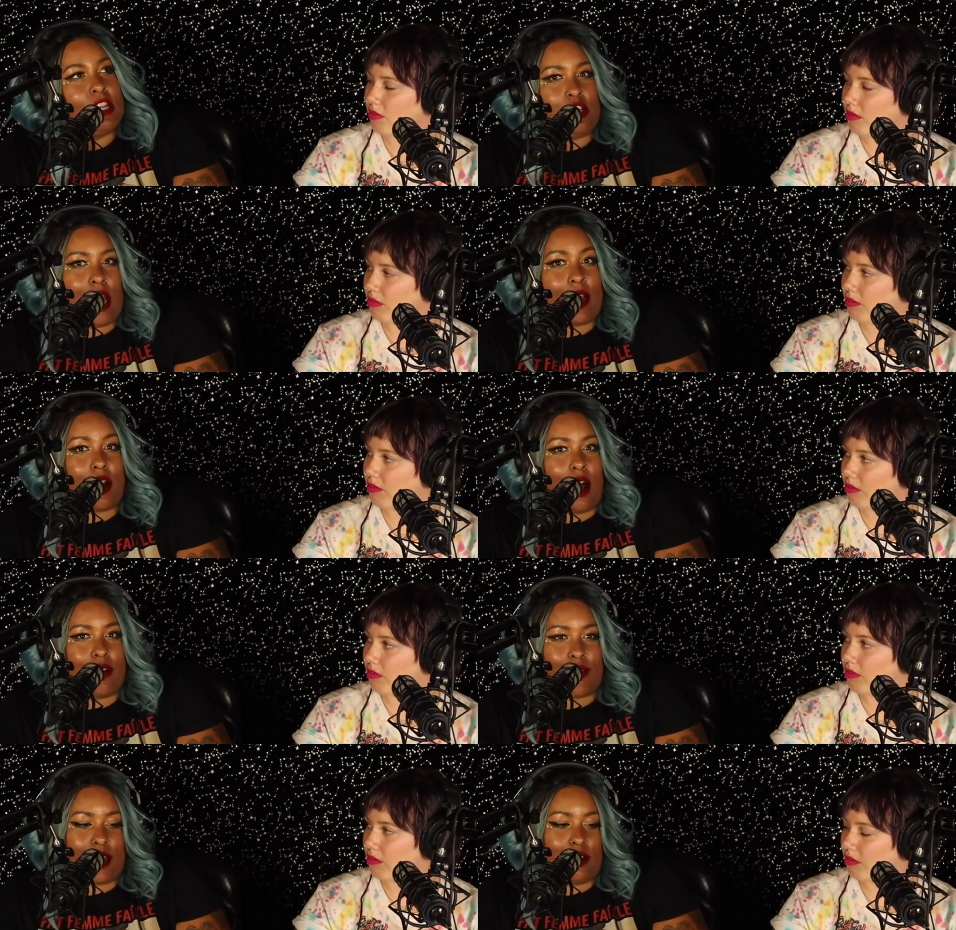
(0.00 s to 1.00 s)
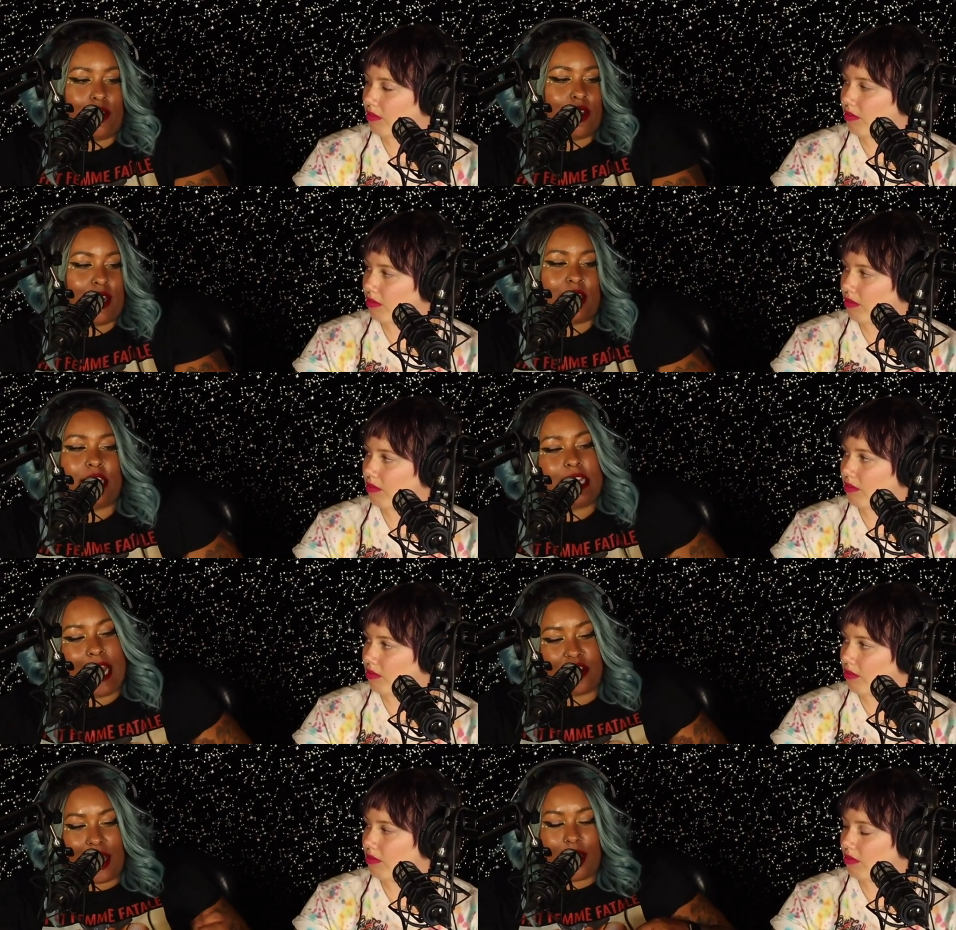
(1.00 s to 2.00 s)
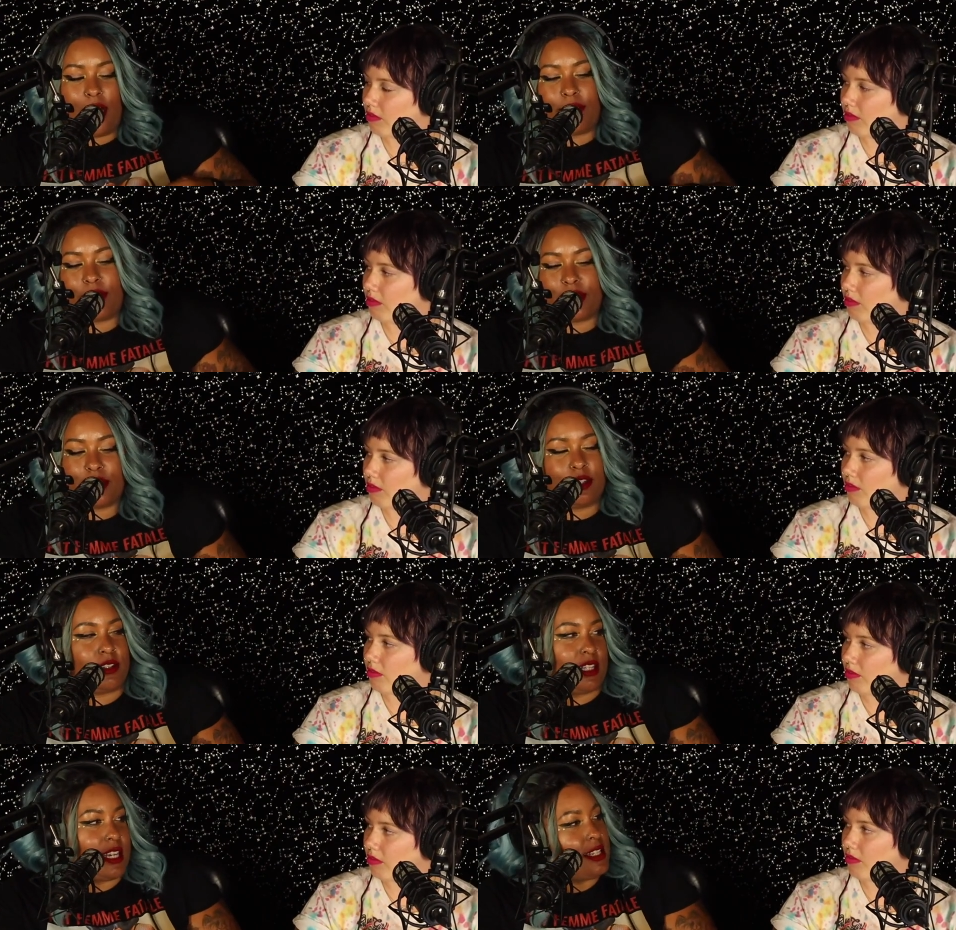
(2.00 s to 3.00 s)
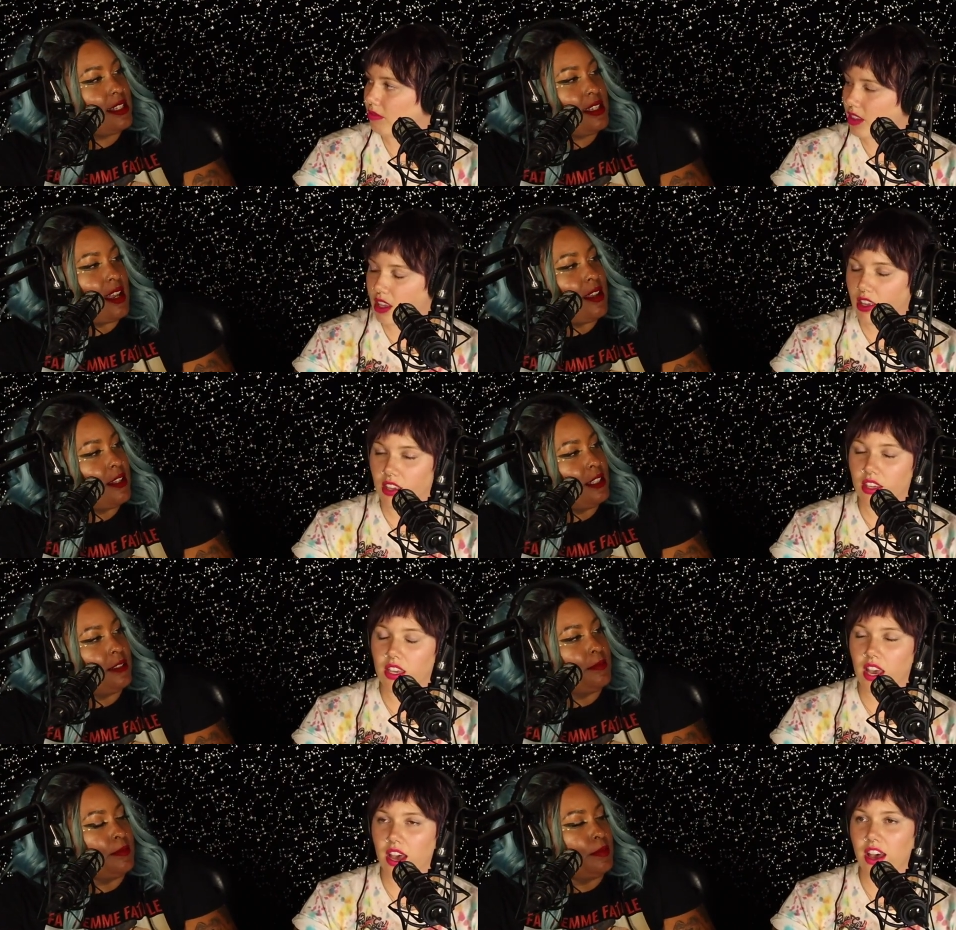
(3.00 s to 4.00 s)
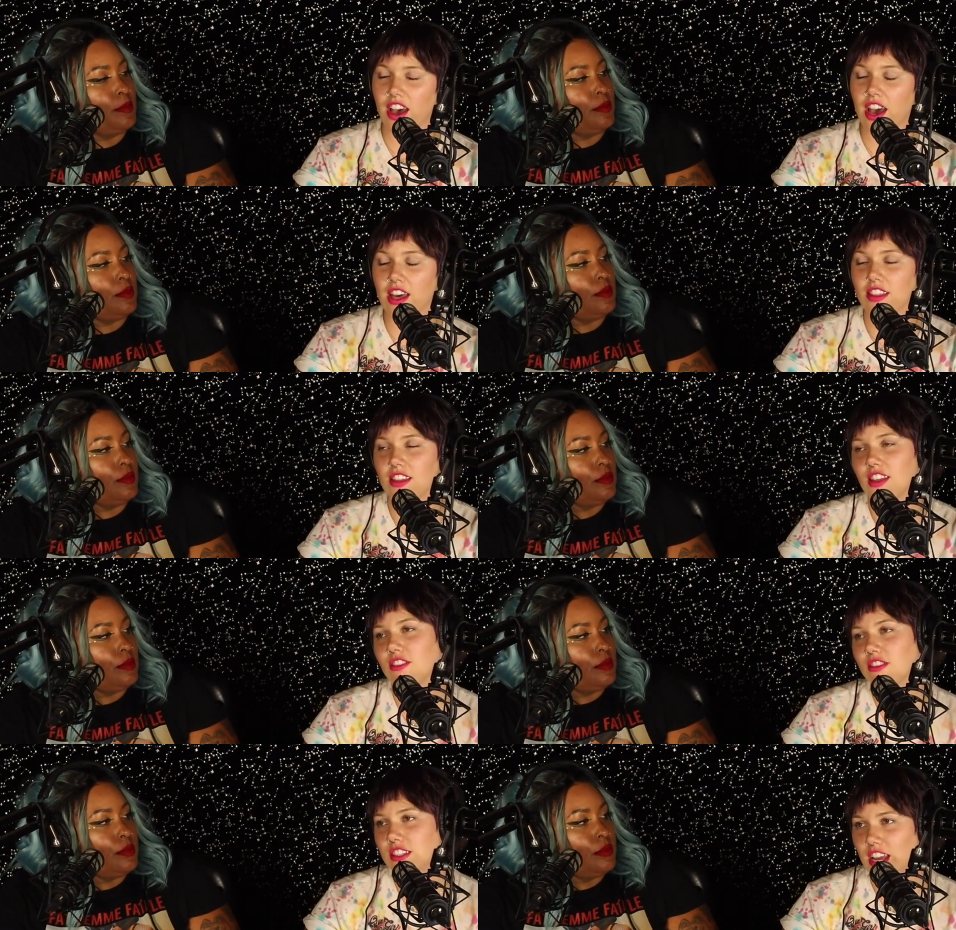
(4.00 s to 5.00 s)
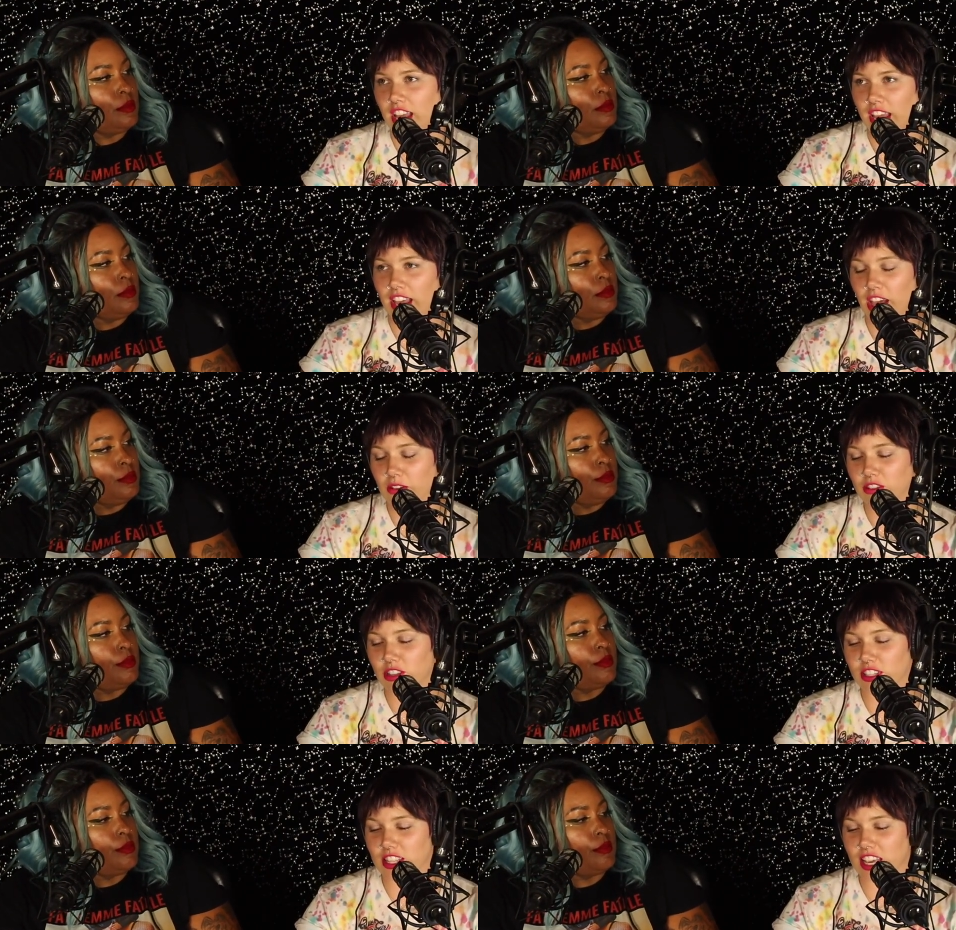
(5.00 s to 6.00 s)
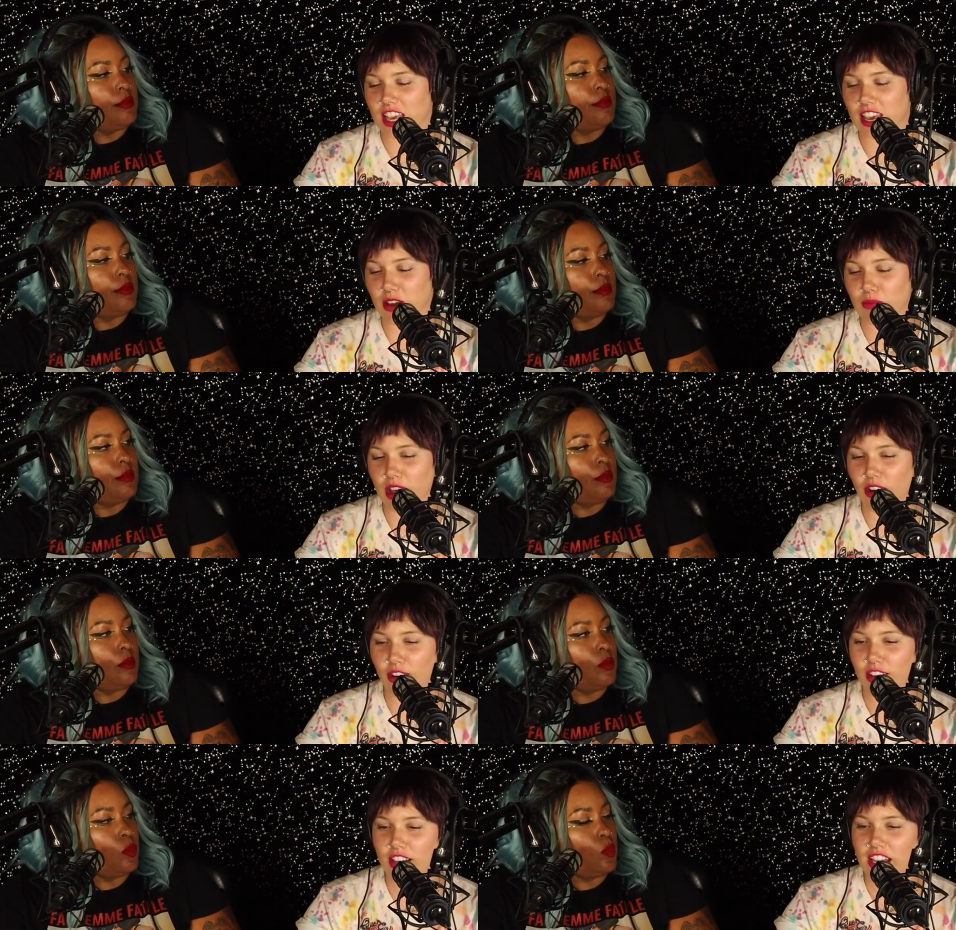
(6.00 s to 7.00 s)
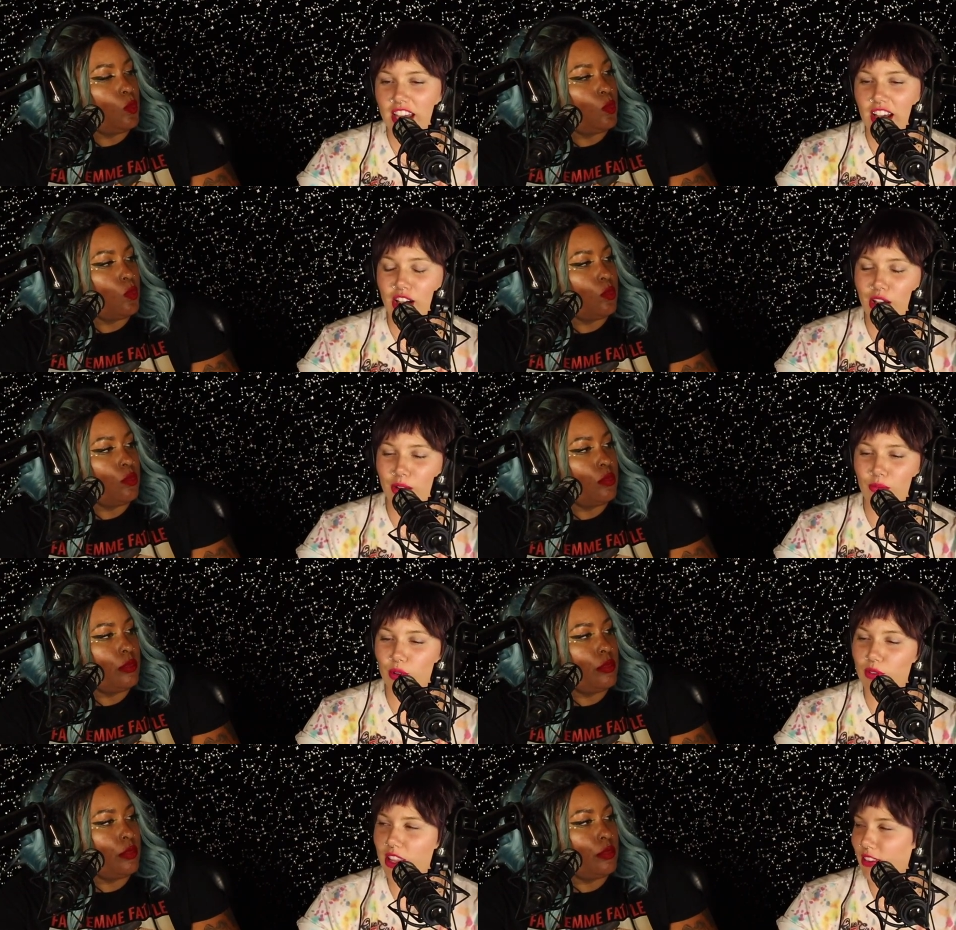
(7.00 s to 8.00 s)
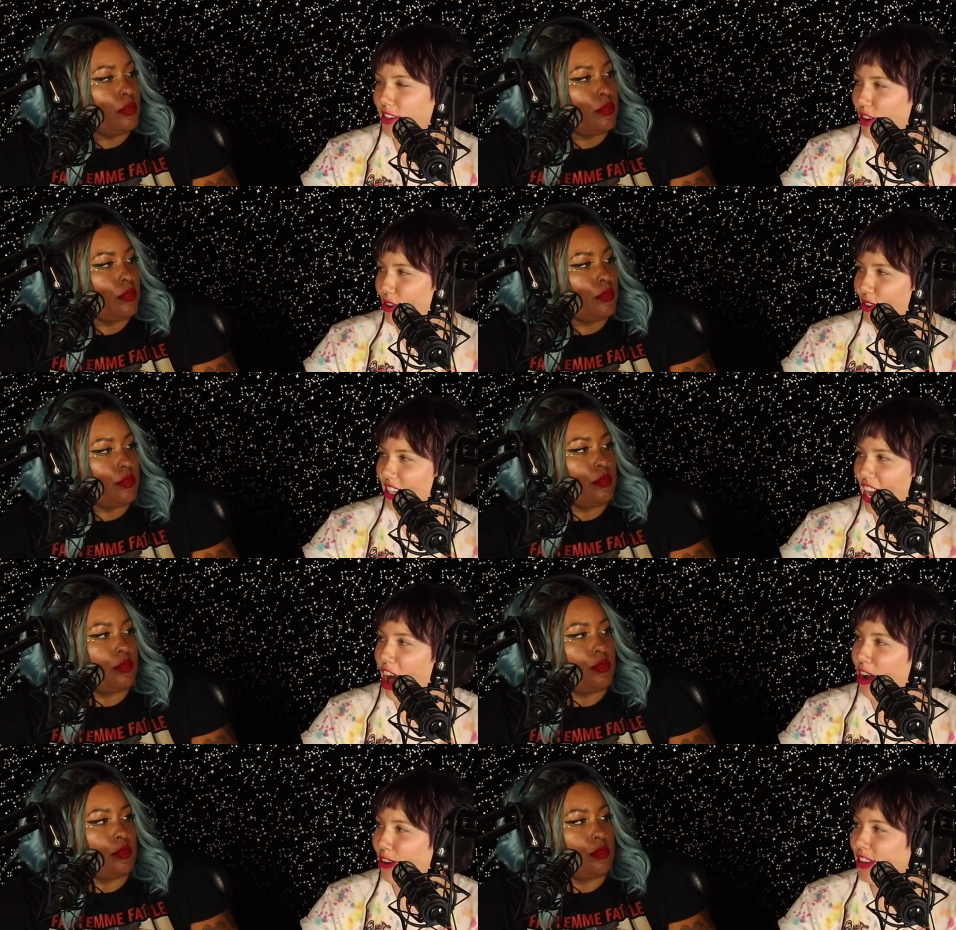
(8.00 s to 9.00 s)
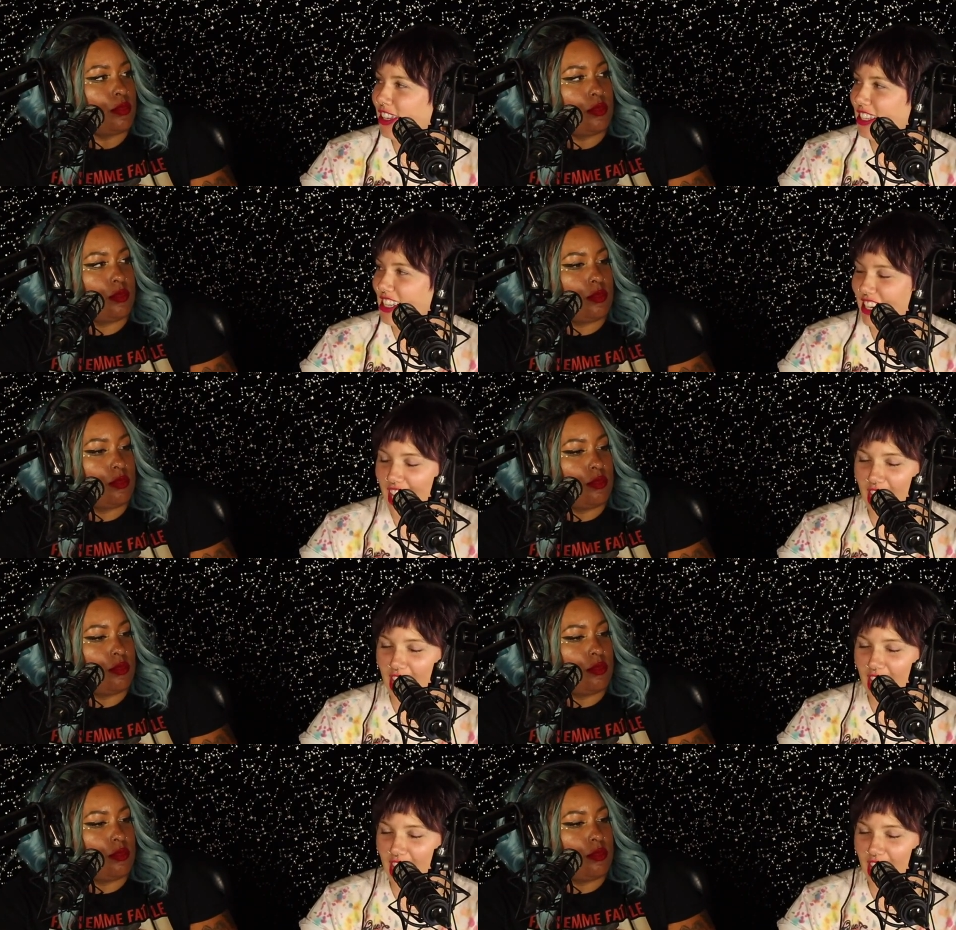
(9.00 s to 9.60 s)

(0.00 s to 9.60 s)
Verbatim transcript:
Speaker 1: check off, like a little thing to t- check off your to do list.
Speaker 2: Yeah, I, the other day I was just thinking about um, when we lived at our old house and